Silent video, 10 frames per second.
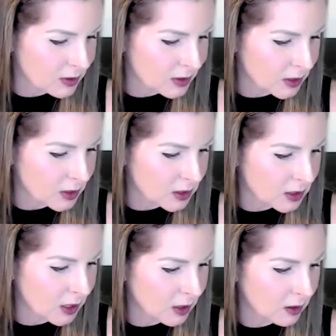
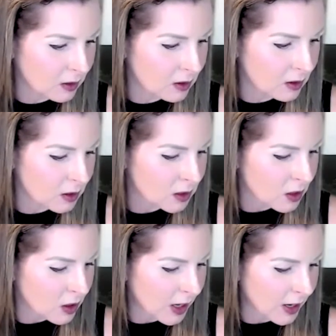16th
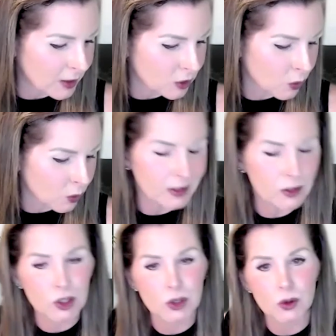at
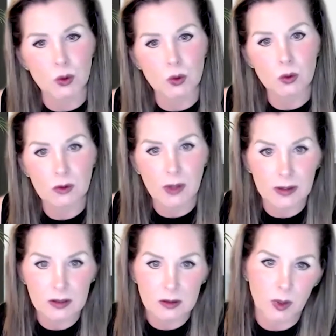22
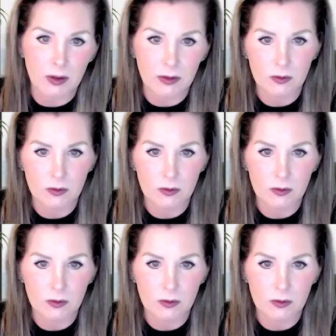last month.